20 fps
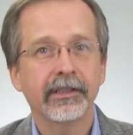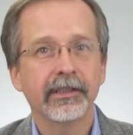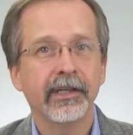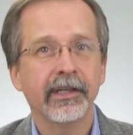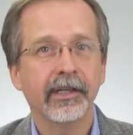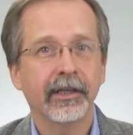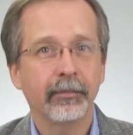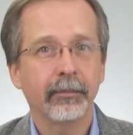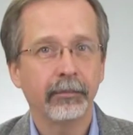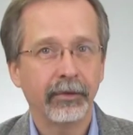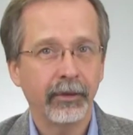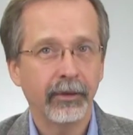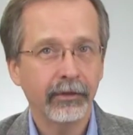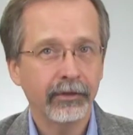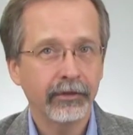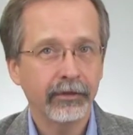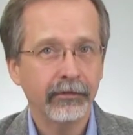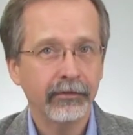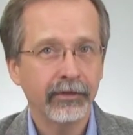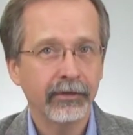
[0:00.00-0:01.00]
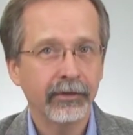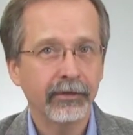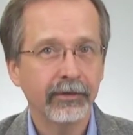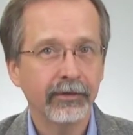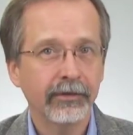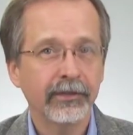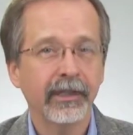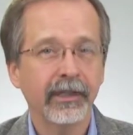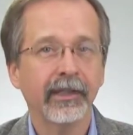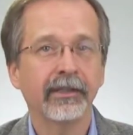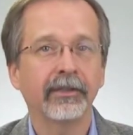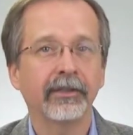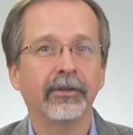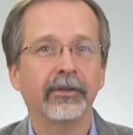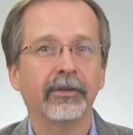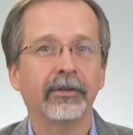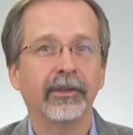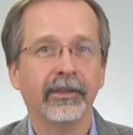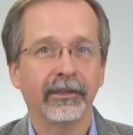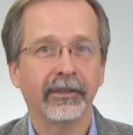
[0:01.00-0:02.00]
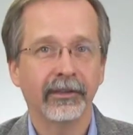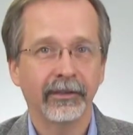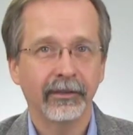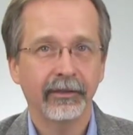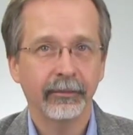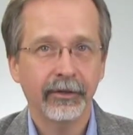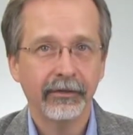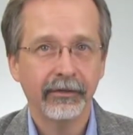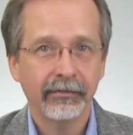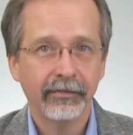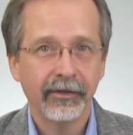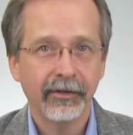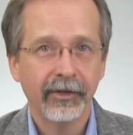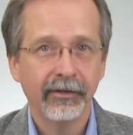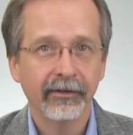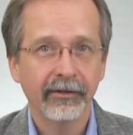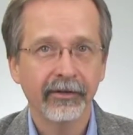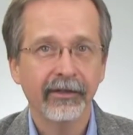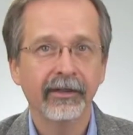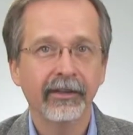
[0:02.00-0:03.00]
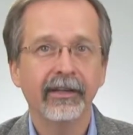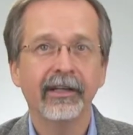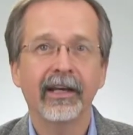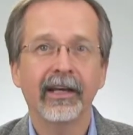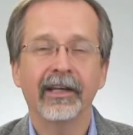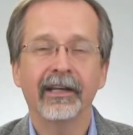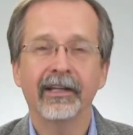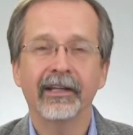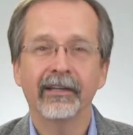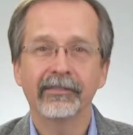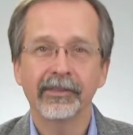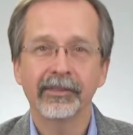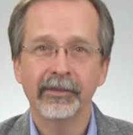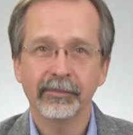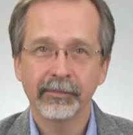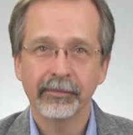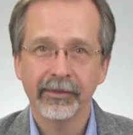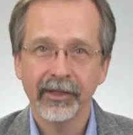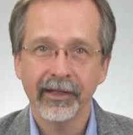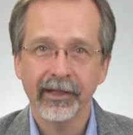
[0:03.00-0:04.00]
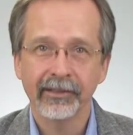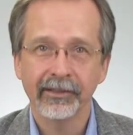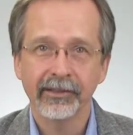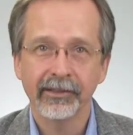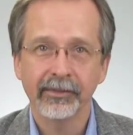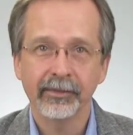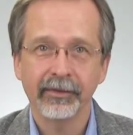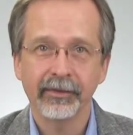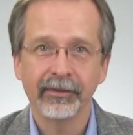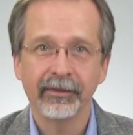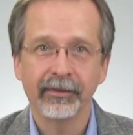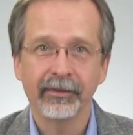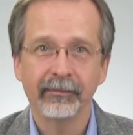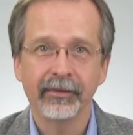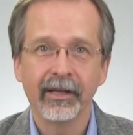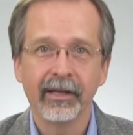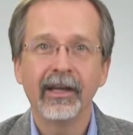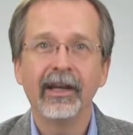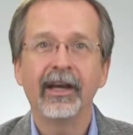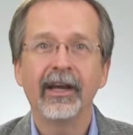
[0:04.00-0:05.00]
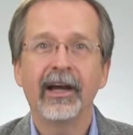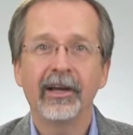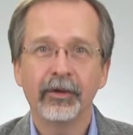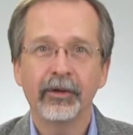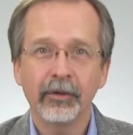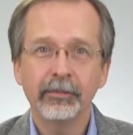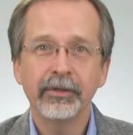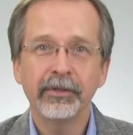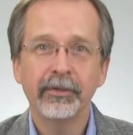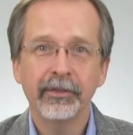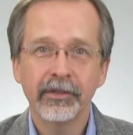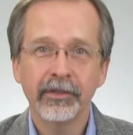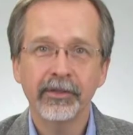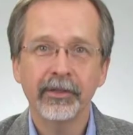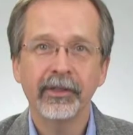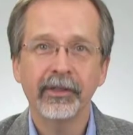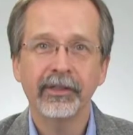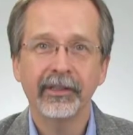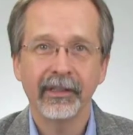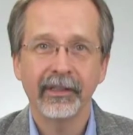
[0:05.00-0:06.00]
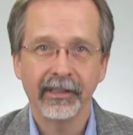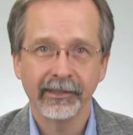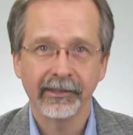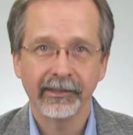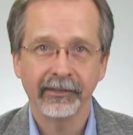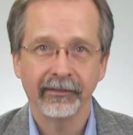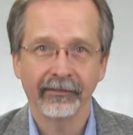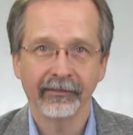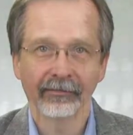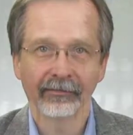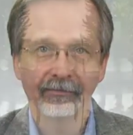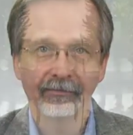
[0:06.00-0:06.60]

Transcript: take both of those and go a little bit farther and have some practice with them. I hope you enjoy the lesson.